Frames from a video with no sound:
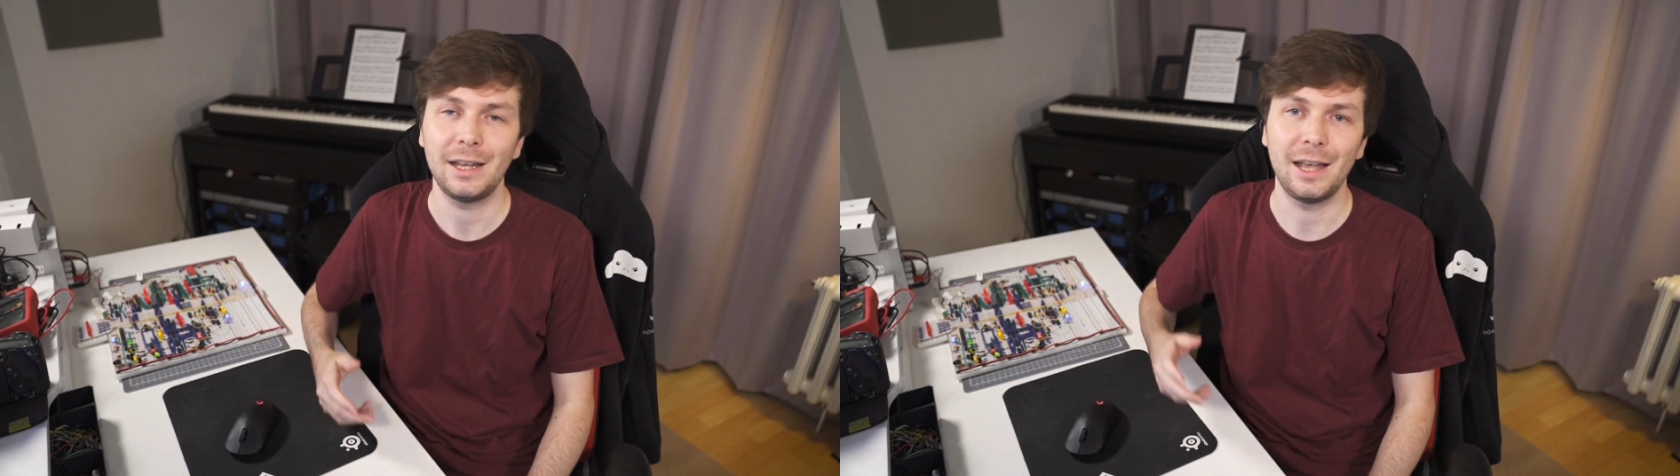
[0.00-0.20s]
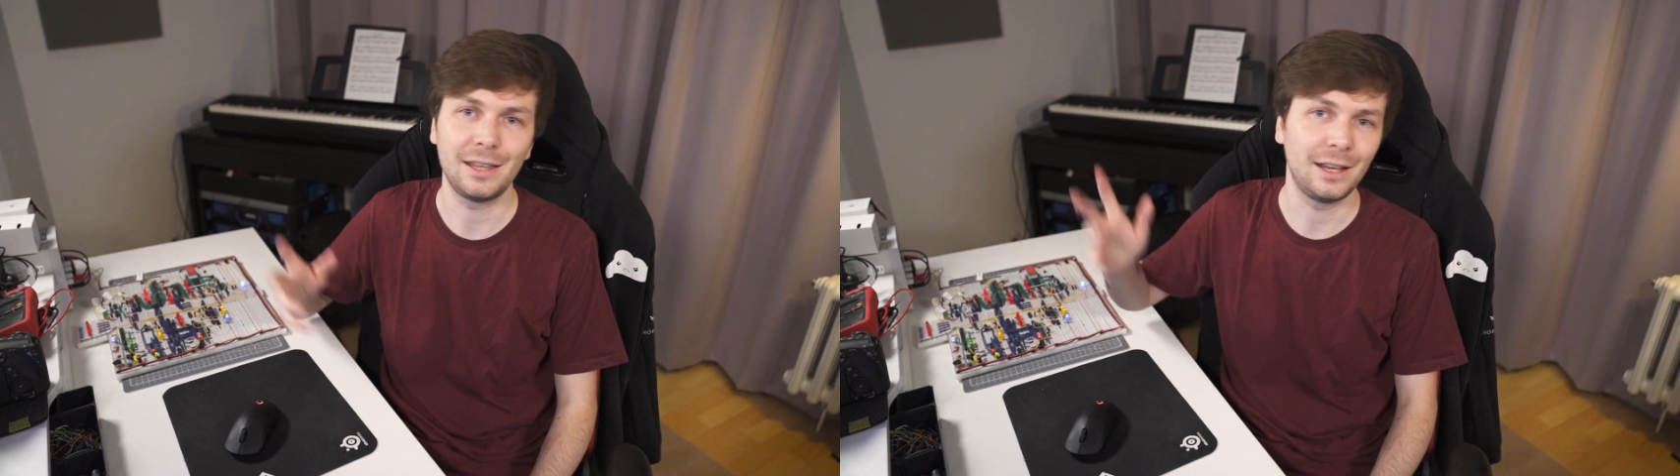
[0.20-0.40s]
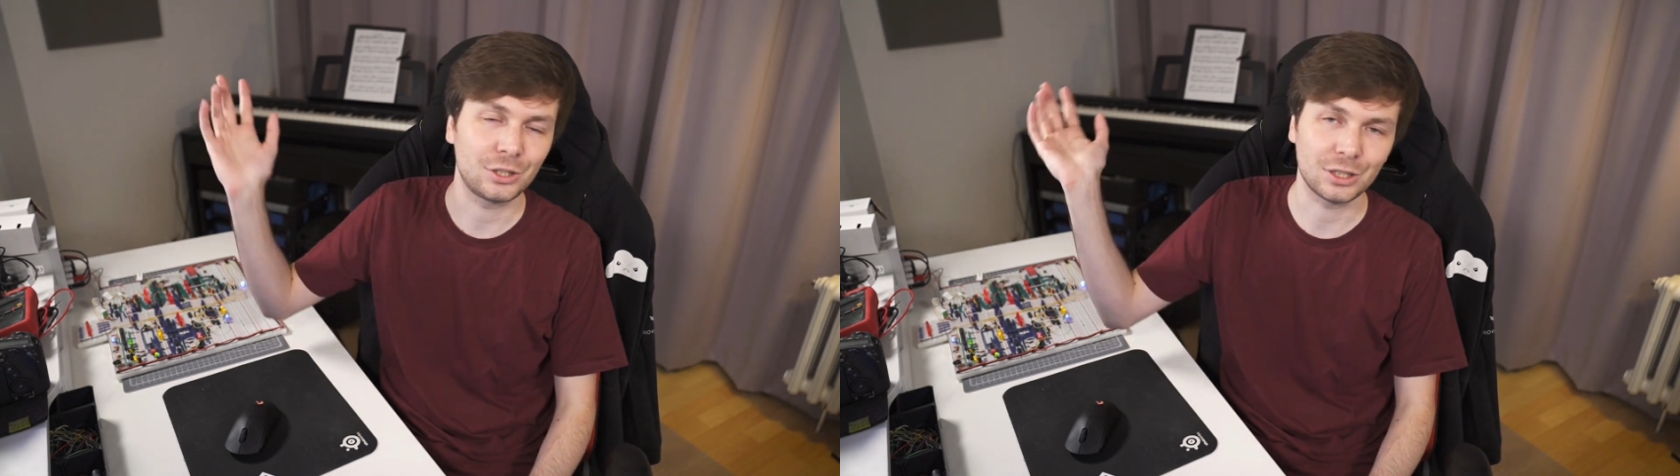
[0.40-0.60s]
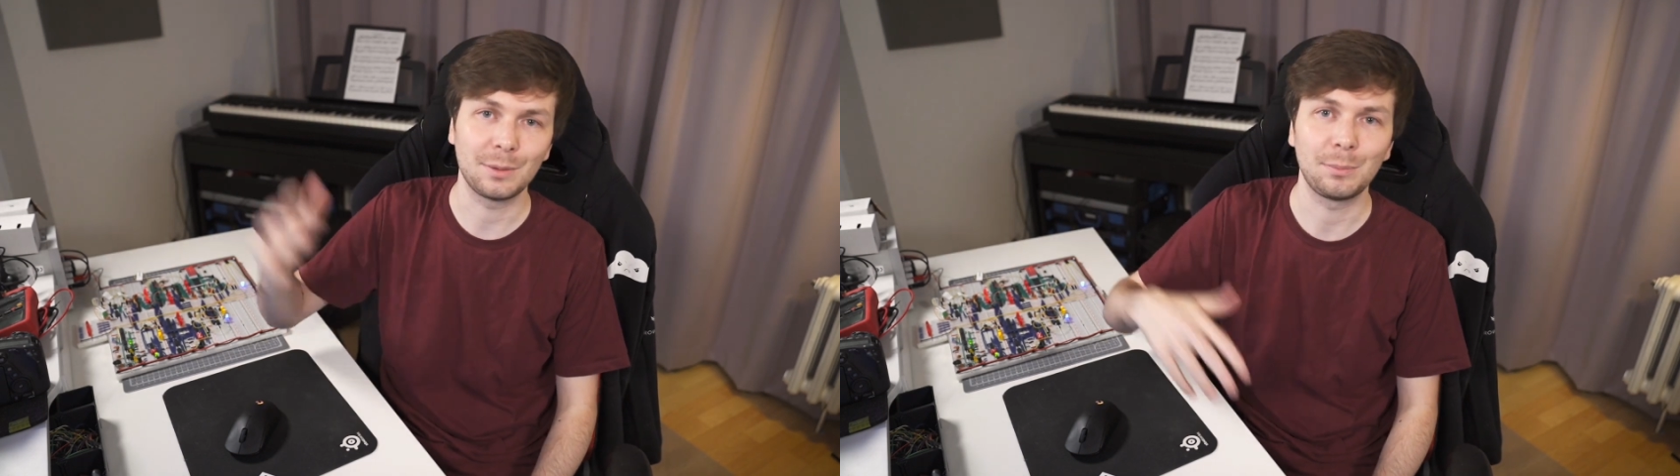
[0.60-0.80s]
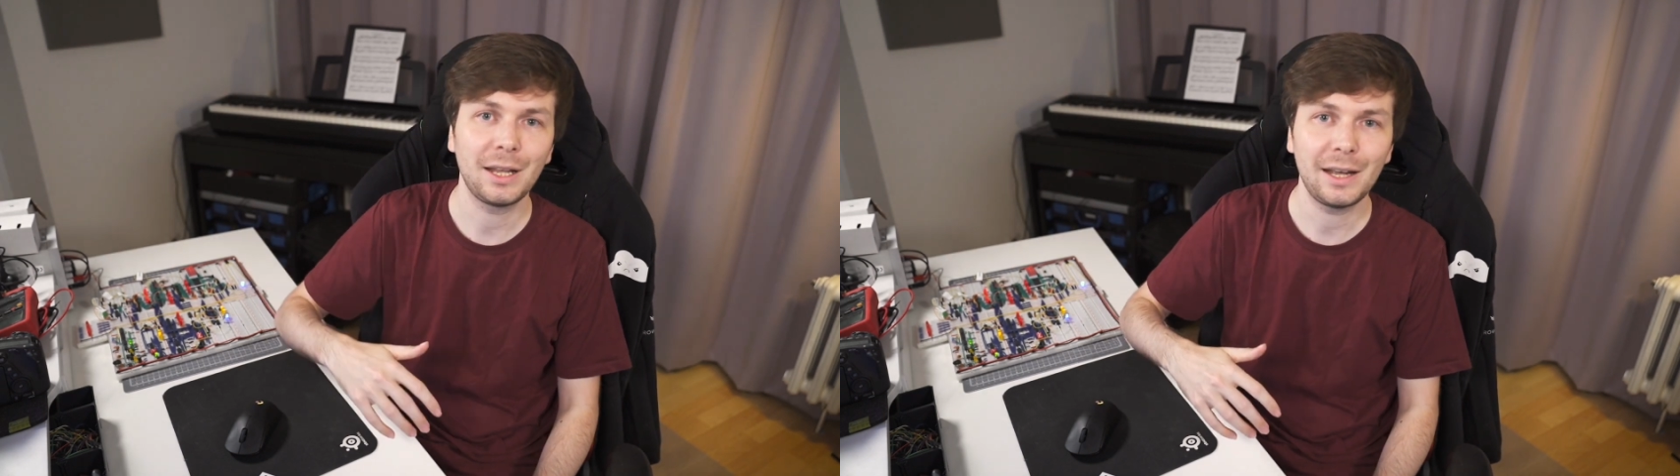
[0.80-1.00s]
and then just
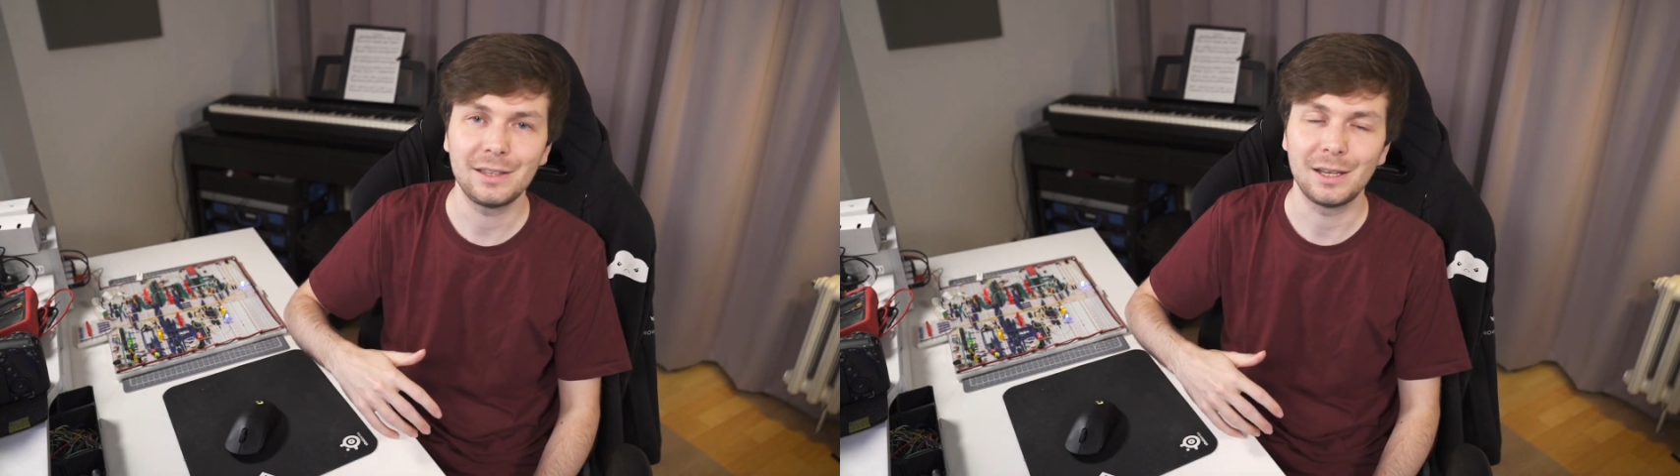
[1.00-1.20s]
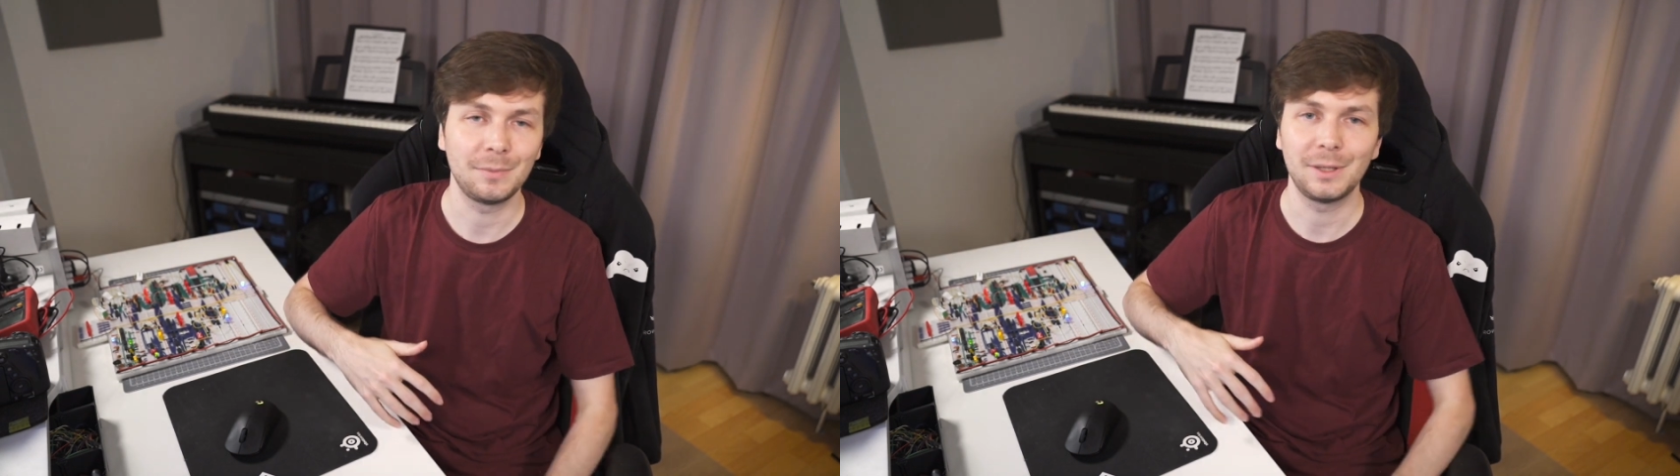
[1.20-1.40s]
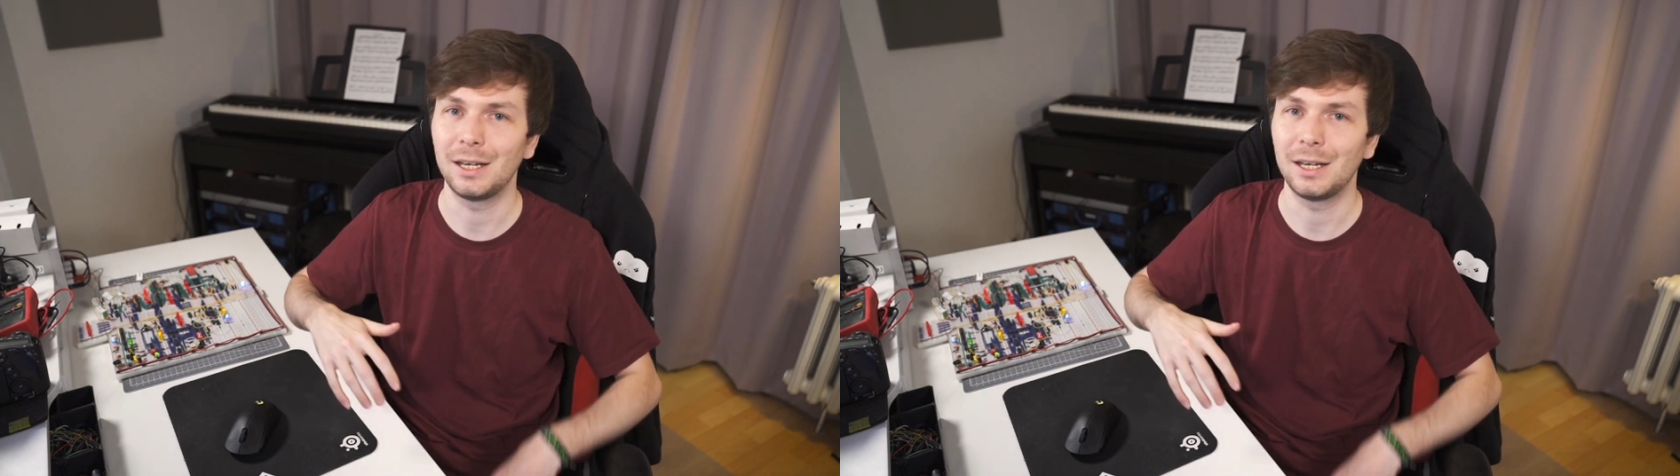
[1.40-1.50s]
apply them,